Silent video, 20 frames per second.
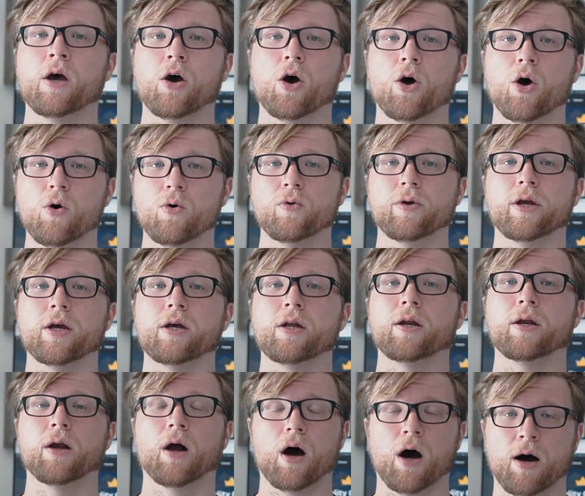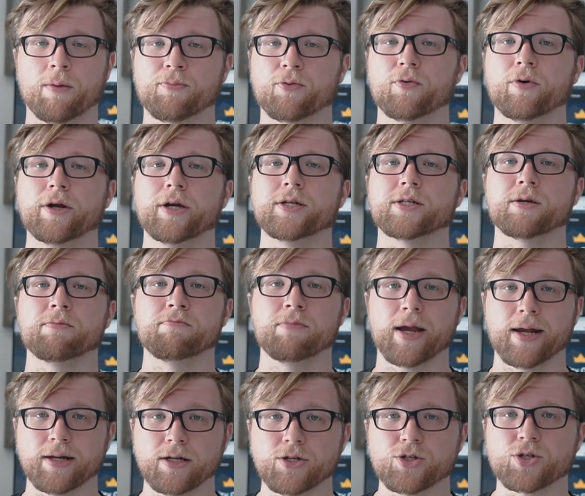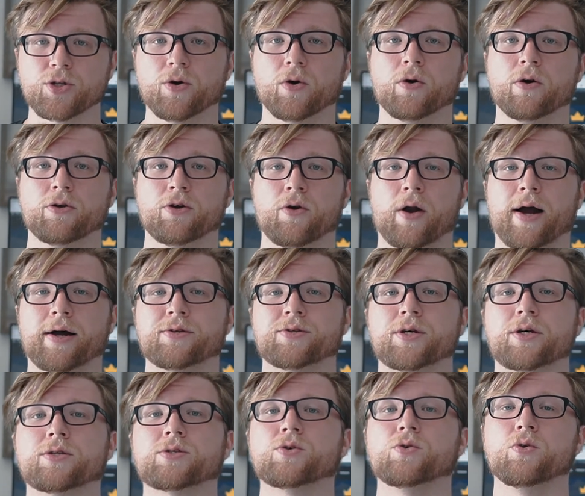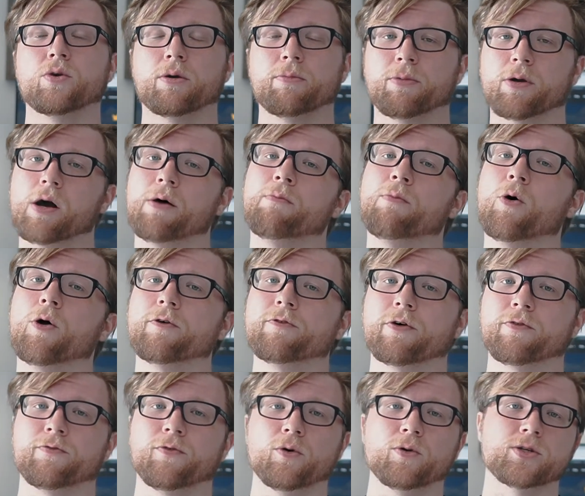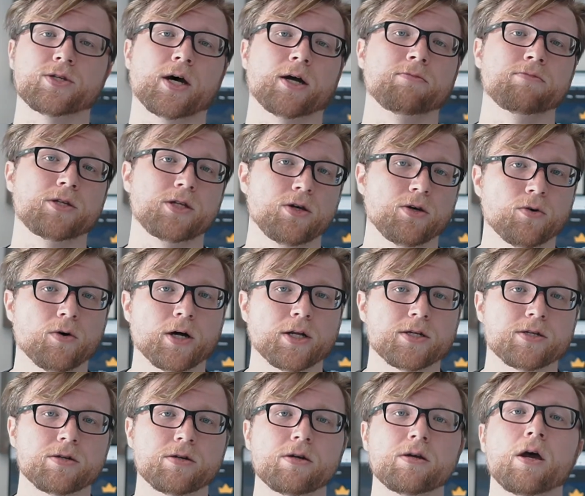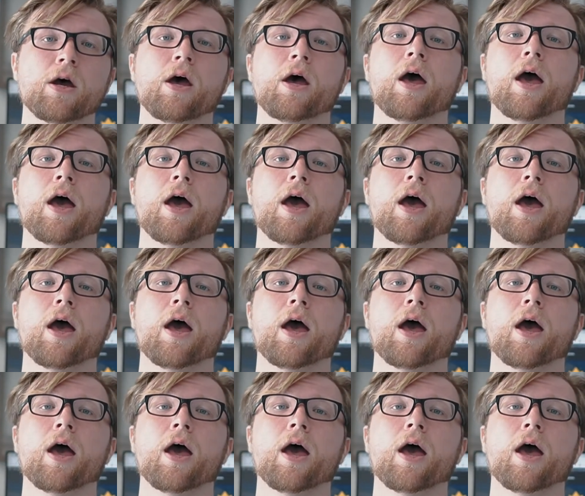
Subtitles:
hone in and operate and manage your assets so you can become more of a full-time deal hunter.